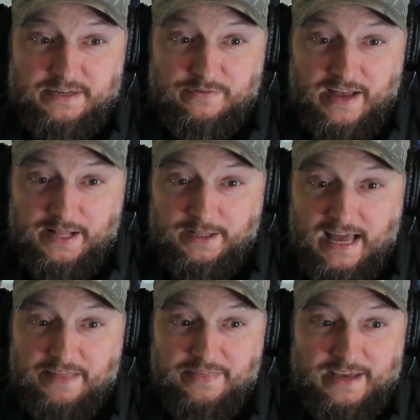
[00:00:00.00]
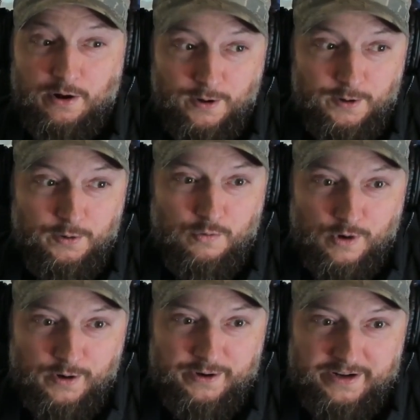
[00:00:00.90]
of hell and the whole
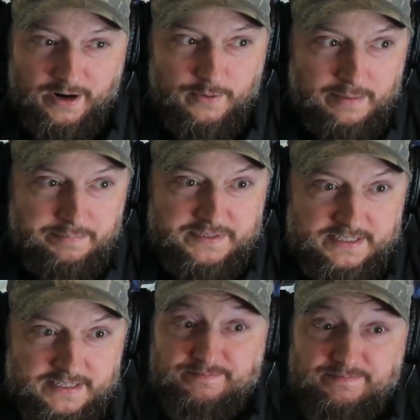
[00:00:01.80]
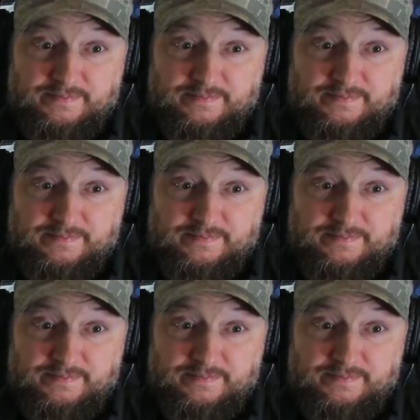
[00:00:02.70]
world erupts.